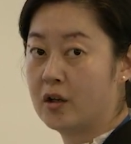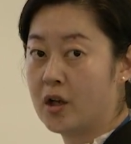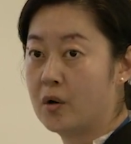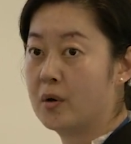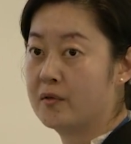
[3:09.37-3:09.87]

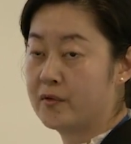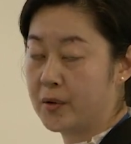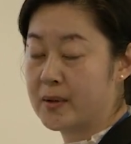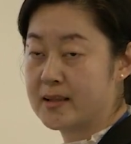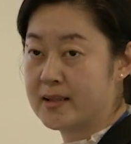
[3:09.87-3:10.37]
lower
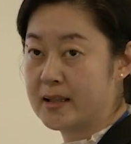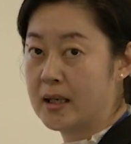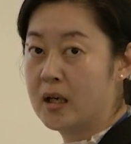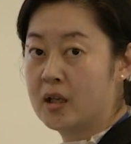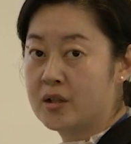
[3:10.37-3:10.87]
frequency
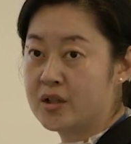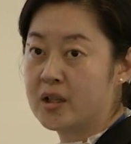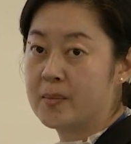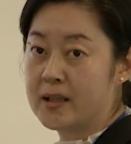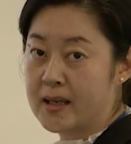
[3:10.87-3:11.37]

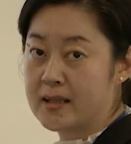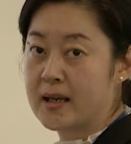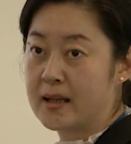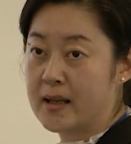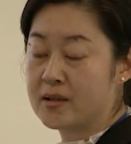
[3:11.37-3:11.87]
GDP
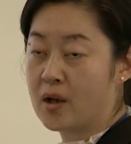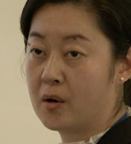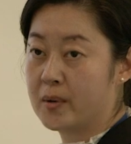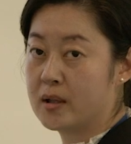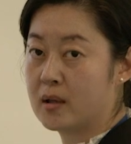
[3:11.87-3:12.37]
data that's
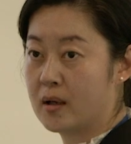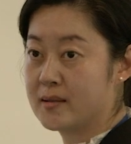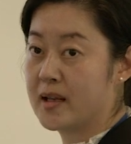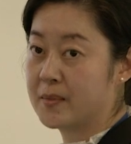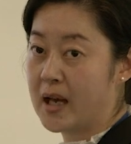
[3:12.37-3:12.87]
always
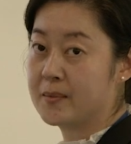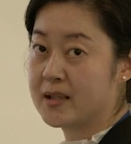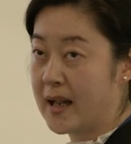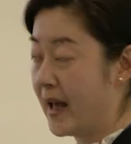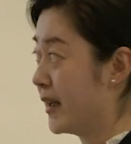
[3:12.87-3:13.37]
sometimes
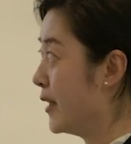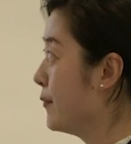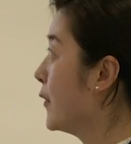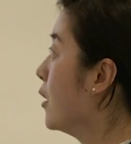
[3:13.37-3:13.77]
lagging.